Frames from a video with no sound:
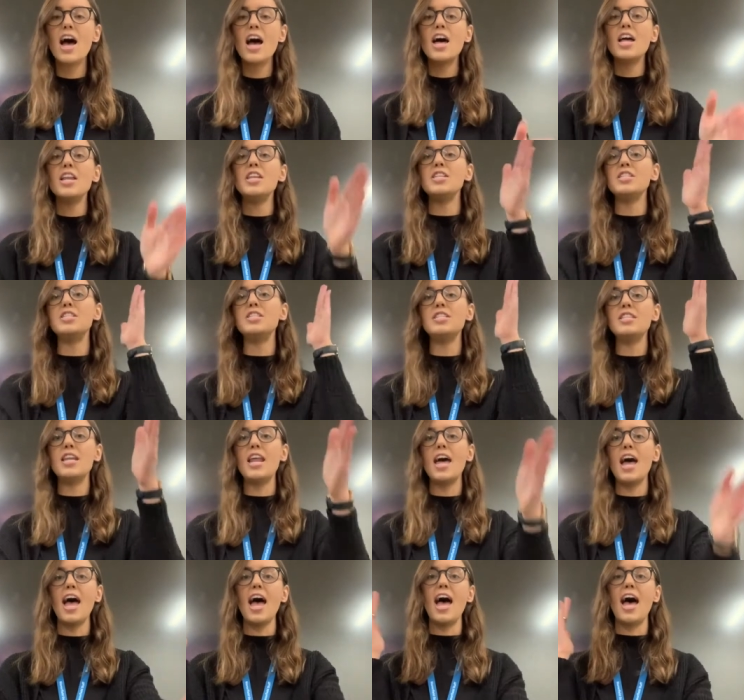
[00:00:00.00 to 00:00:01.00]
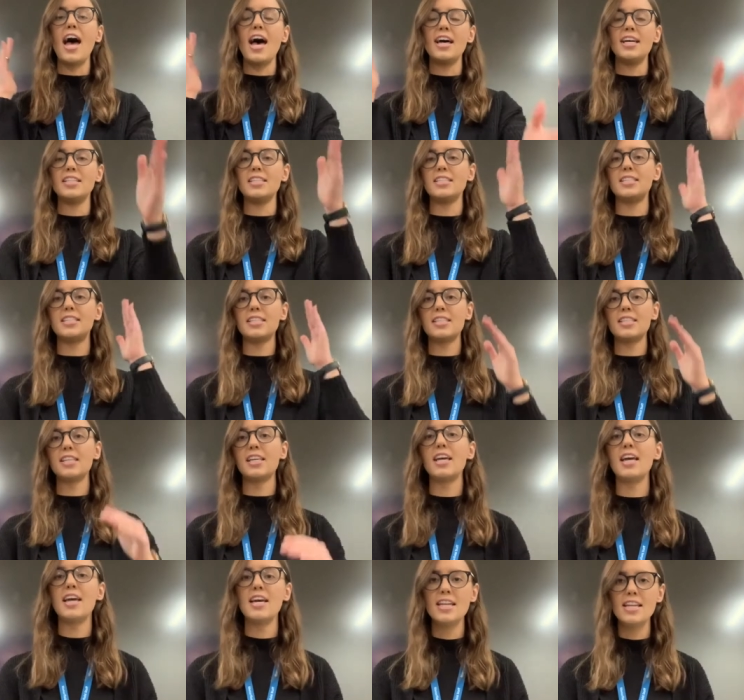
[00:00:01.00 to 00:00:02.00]
Net.
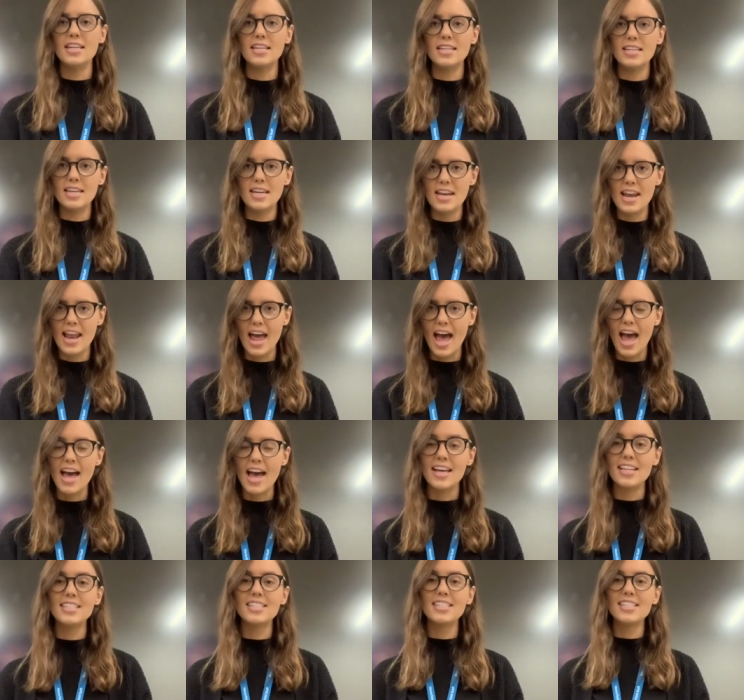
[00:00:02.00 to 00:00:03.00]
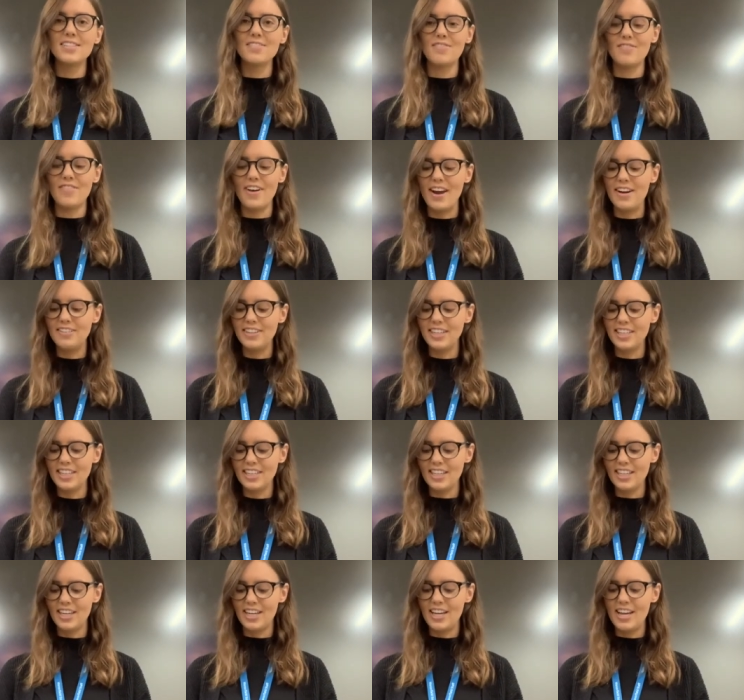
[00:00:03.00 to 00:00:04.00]
Net. Very
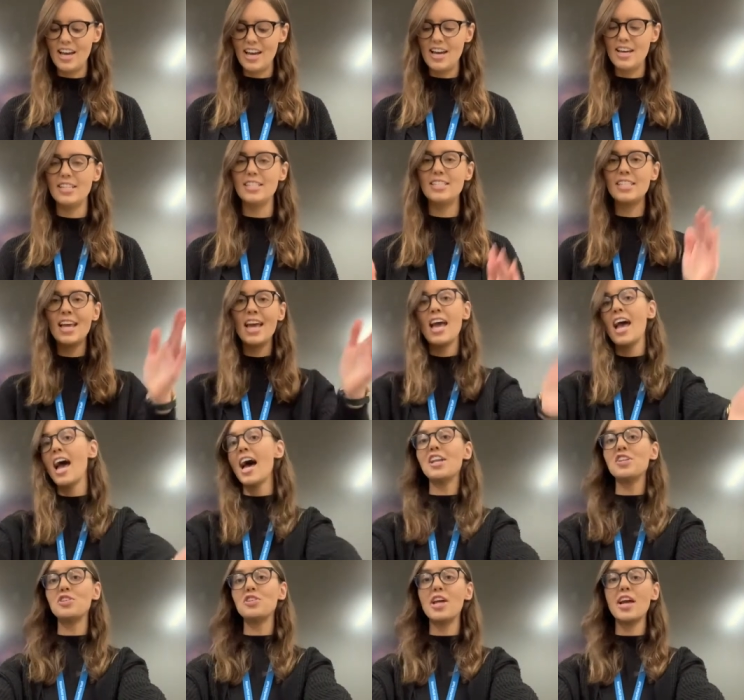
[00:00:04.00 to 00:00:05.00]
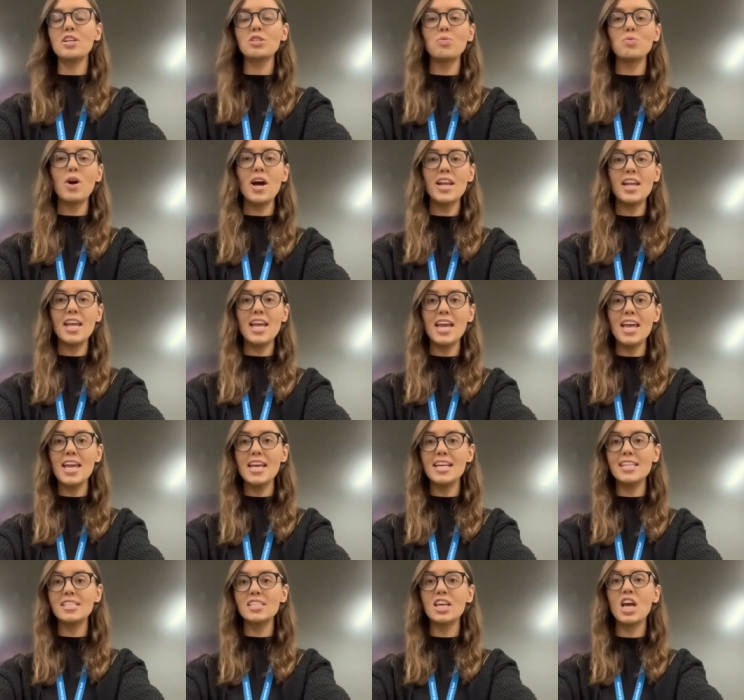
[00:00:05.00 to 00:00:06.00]
good. And your next word
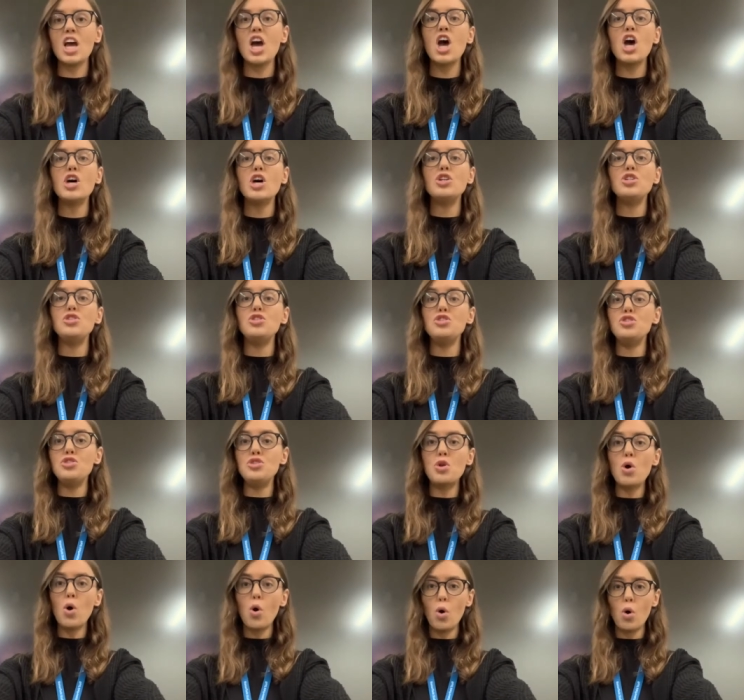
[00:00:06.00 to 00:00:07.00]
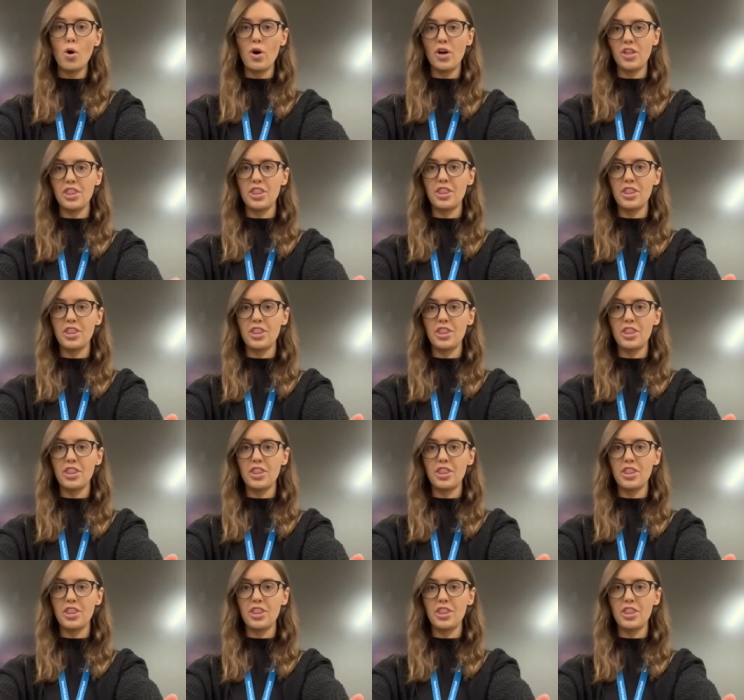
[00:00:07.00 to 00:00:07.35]
is north.